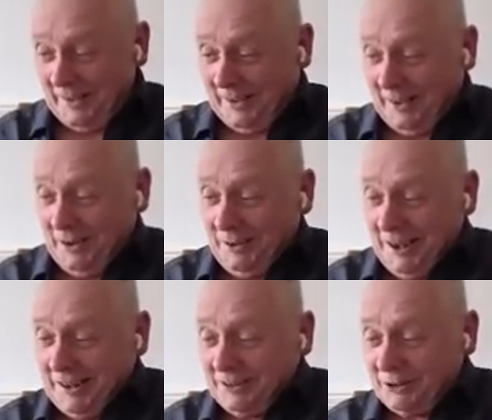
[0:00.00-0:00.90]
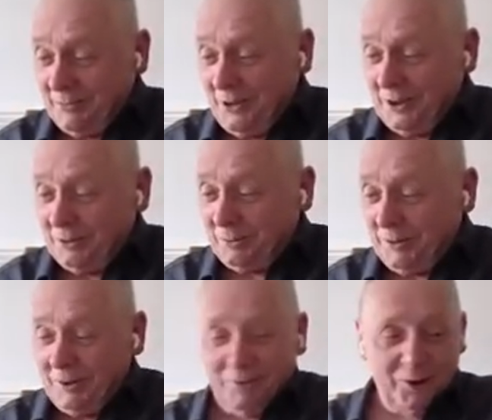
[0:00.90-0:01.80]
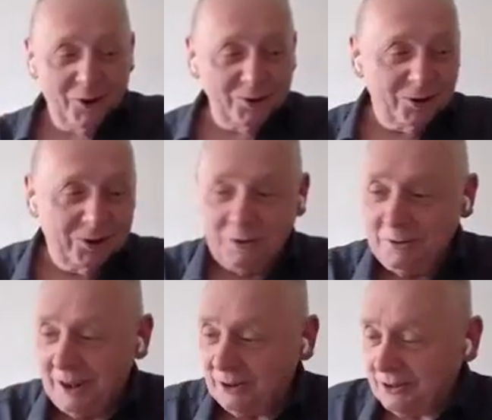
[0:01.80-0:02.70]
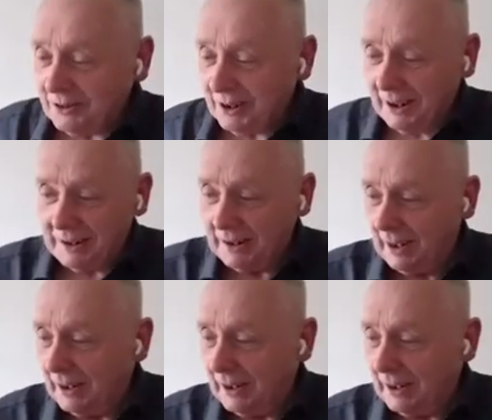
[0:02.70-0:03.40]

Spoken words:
Okay, some things we forgot to do yesterday.